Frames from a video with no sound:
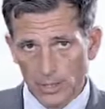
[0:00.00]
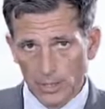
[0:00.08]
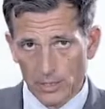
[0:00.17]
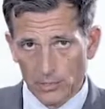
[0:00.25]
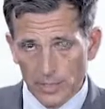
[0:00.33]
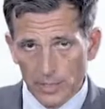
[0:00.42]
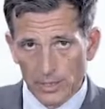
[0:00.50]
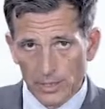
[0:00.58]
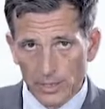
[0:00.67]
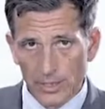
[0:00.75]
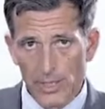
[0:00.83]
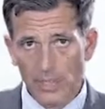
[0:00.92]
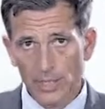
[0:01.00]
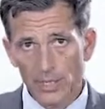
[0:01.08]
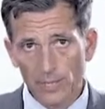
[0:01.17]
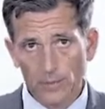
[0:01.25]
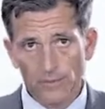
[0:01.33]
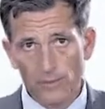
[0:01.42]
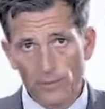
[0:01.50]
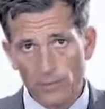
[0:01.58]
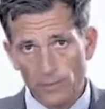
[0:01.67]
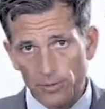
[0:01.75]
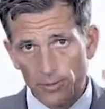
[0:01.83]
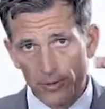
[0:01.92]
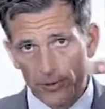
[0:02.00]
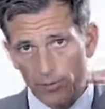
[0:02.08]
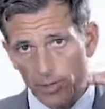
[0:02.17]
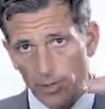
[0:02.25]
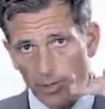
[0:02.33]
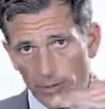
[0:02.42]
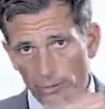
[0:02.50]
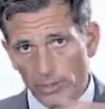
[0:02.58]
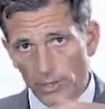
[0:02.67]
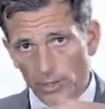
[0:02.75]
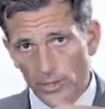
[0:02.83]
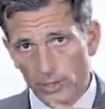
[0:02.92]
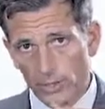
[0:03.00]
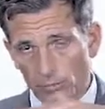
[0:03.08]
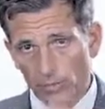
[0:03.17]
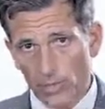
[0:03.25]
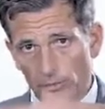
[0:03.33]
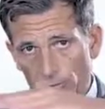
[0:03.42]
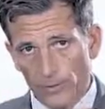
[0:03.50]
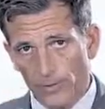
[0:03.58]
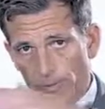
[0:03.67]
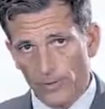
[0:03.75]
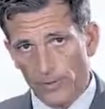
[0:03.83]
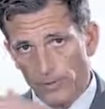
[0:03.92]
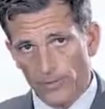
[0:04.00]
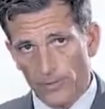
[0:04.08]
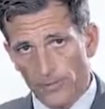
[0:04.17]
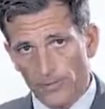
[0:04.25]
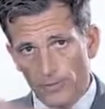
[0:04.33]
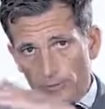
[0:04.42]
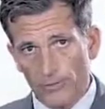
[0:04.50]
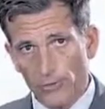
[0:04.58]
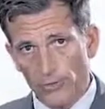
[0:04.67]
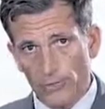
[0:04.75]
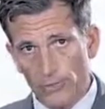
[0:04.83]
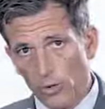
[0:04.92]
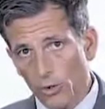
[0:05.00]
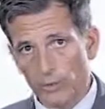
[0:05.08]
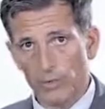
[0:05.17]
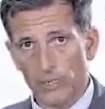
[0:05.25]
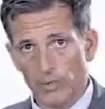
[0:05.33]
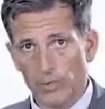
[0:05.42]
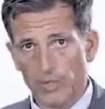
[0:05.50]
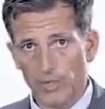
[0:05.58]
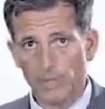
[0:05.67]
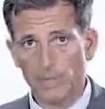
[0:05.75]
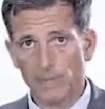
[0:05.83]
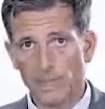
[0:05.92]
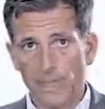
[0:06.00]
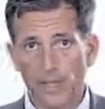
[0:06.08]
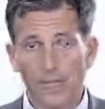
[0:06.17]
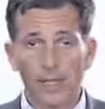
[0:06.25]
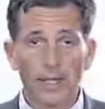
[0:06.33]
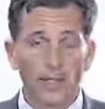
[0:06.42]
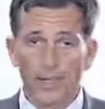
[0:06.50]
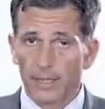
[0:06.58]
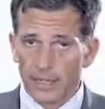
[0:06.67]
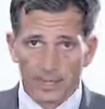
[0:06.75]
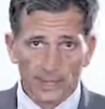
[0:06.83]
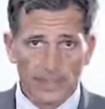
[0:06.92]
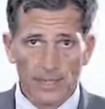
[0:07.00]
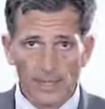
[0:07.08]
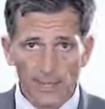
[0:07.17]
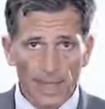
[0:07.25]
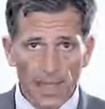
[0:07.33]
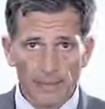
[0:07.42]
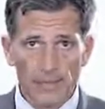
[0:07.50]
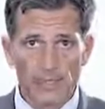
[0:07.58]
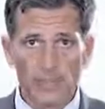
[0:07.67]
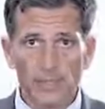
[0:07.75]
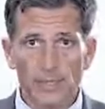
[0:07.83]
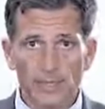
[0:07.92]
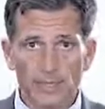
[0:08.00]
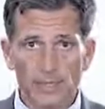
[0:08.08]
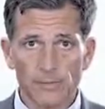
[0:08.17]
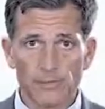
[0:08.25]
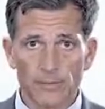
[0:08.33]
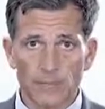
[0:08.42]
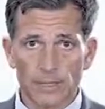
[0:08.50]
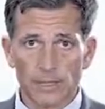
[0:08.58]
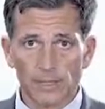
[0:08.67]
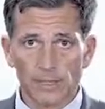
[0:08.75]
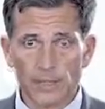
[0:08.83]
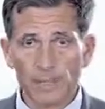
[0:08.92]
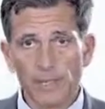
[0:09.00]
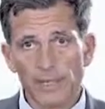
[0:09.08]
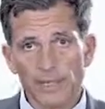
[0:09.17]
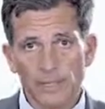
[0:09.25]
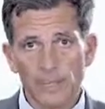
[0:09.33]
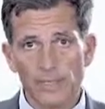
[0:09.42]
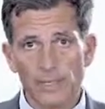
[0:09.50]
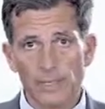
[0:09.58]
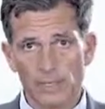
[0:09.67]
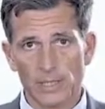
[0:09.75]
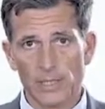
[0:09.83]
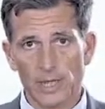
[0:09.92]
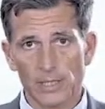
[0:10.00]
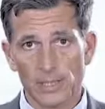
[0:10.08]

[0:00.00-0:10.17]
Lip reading: decreases, and therefore the range of changes also decreases. Still, having said this, from this perspective, it seems